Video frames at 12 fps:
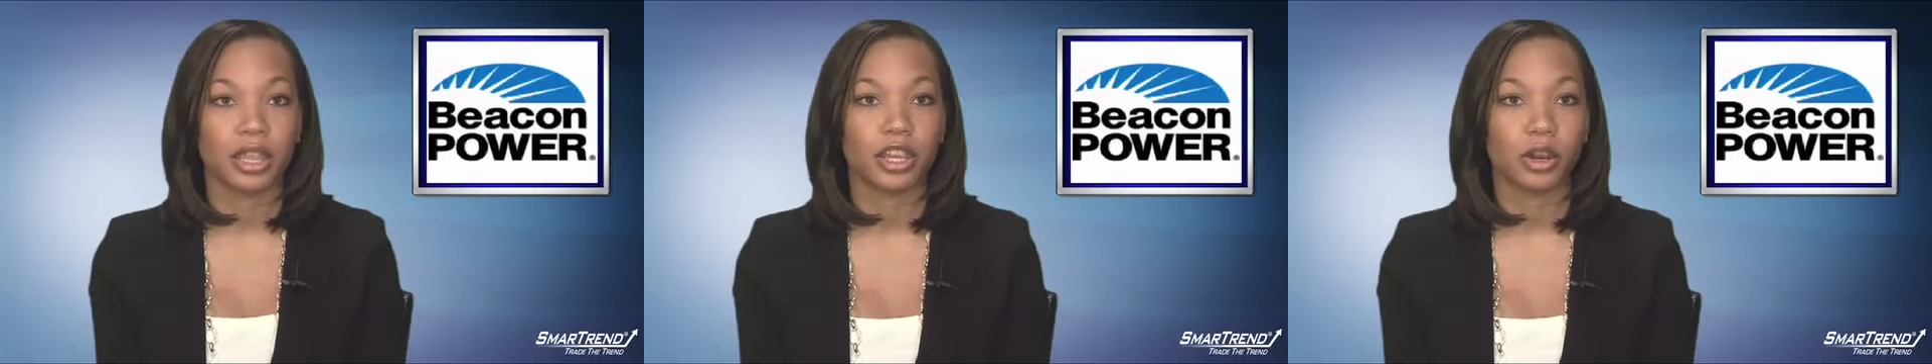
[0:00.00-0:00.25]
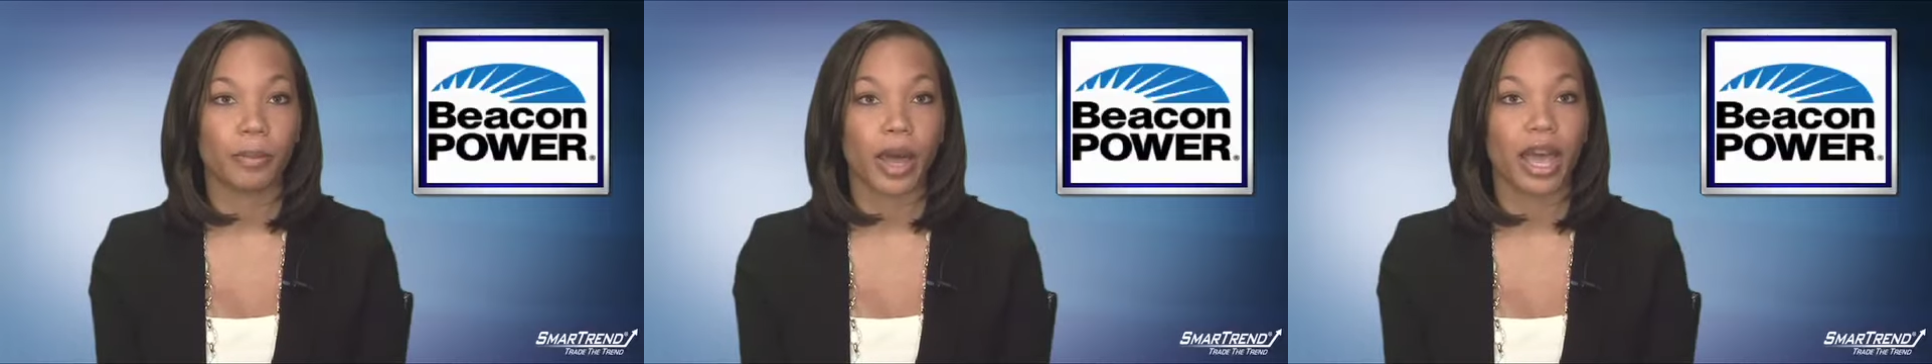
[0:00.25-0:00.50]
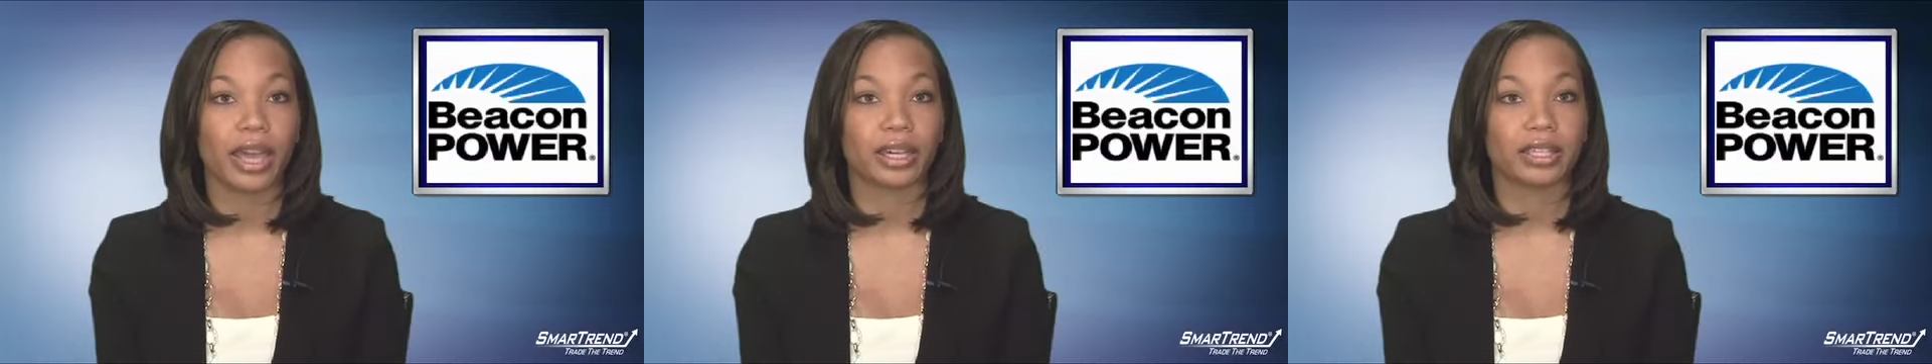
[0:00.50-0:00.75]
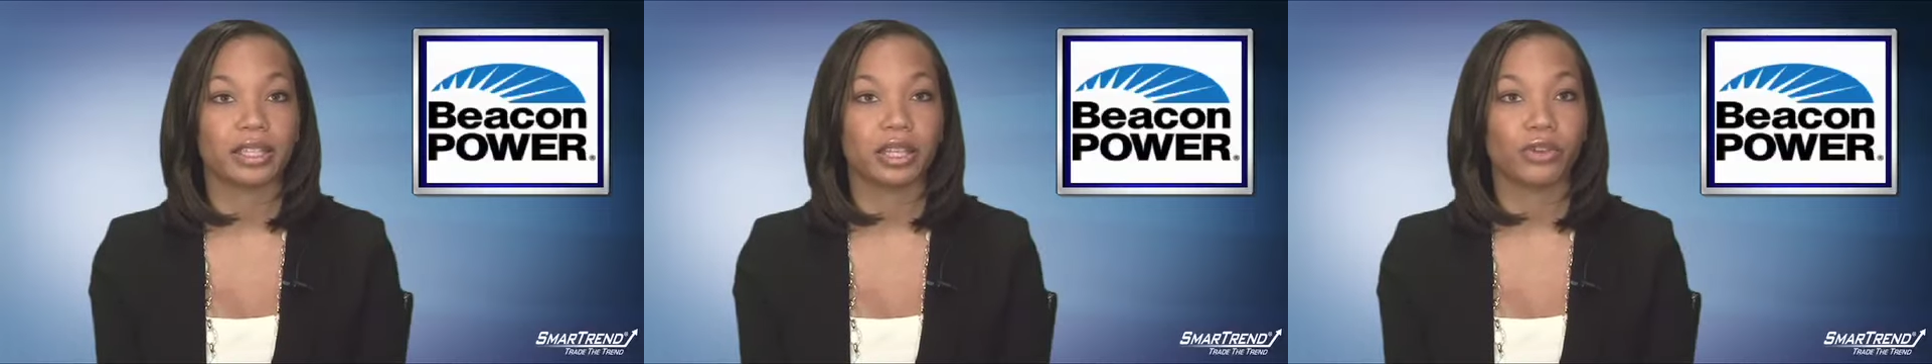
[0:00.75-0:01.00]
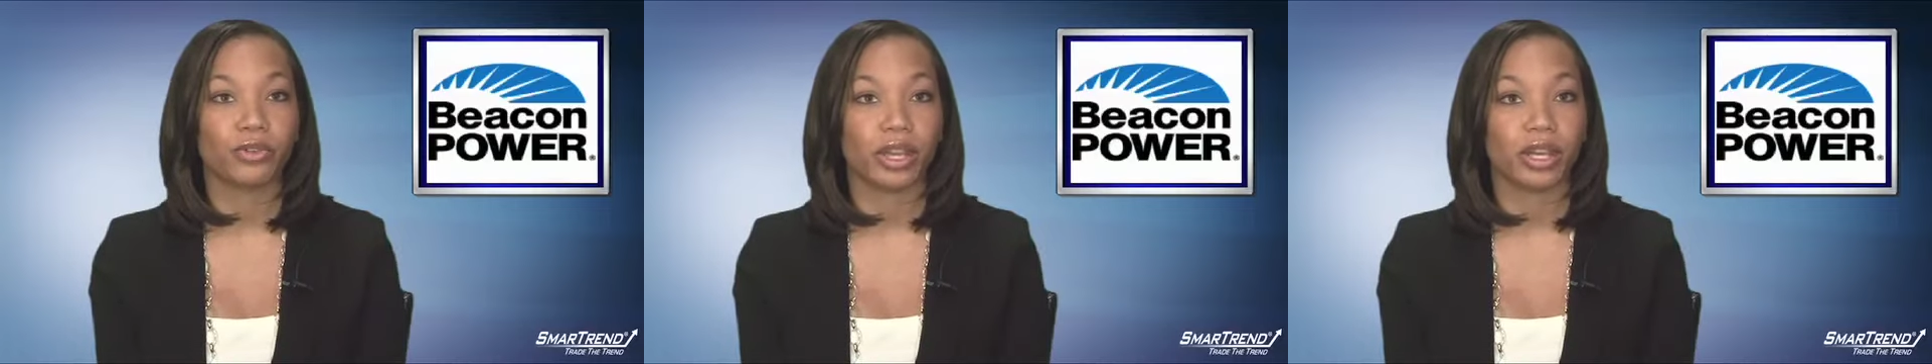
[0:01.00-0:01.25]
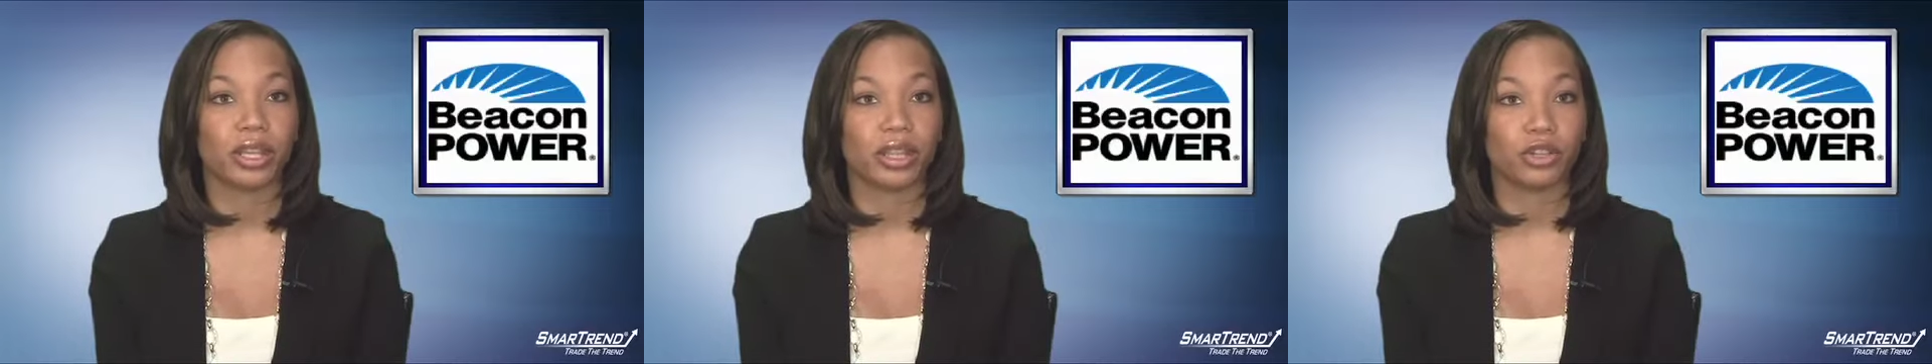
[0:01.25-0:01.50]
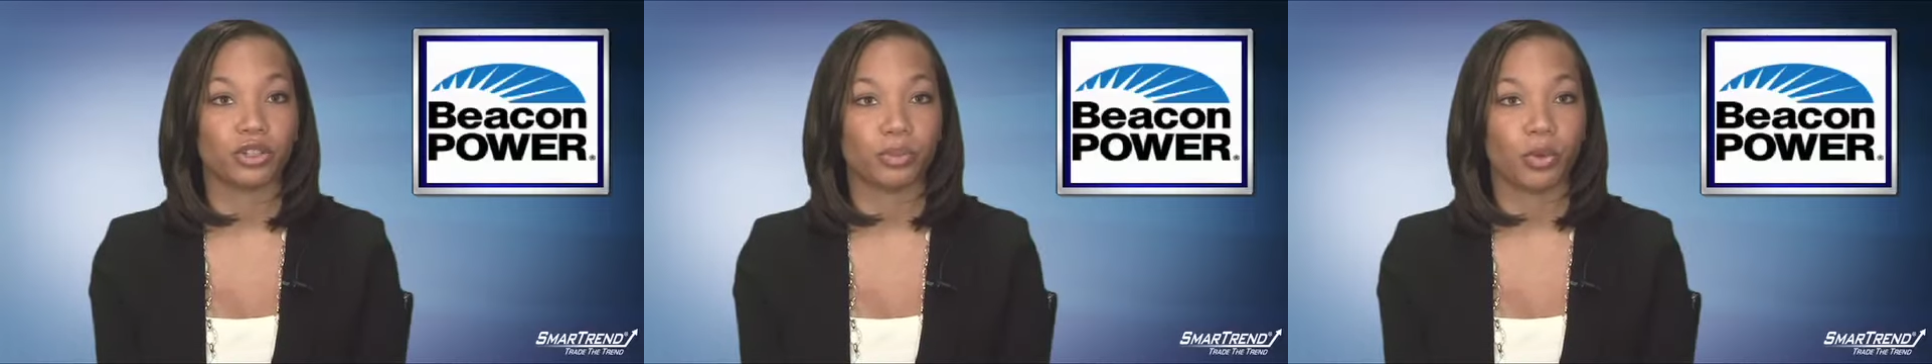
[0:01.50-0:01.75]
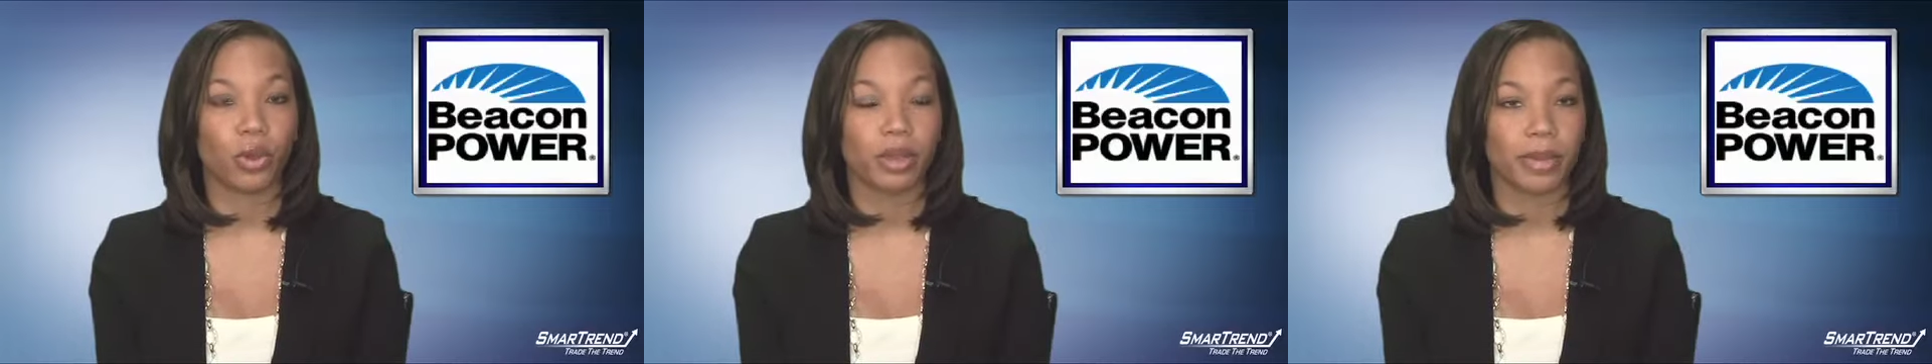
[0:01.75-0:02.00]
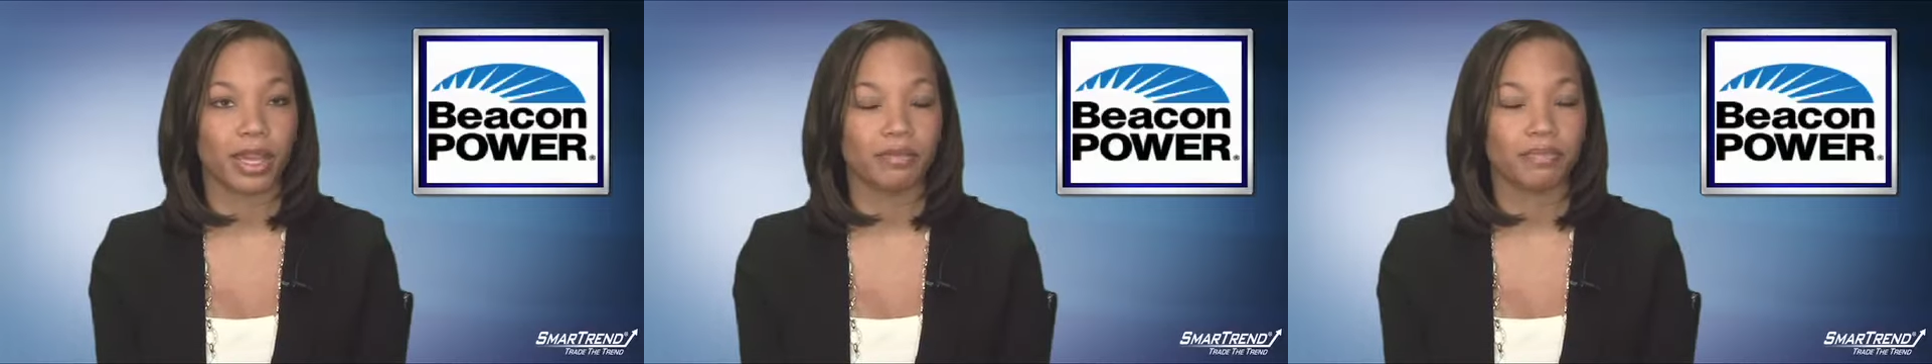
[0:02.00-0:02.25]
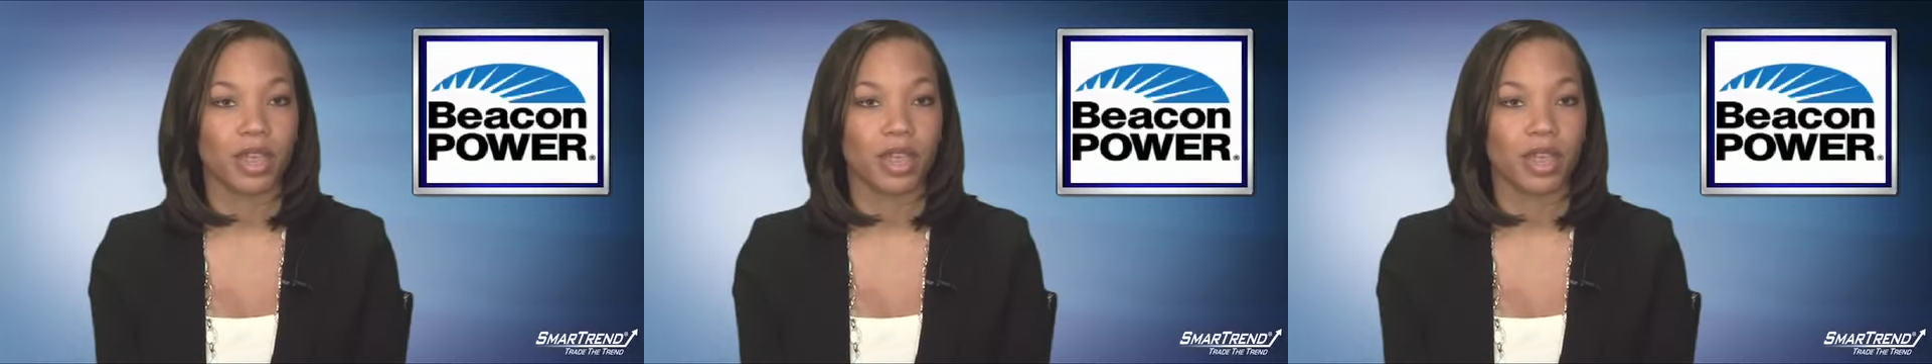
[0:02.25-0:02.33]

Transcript: thereby accelerating their deployment.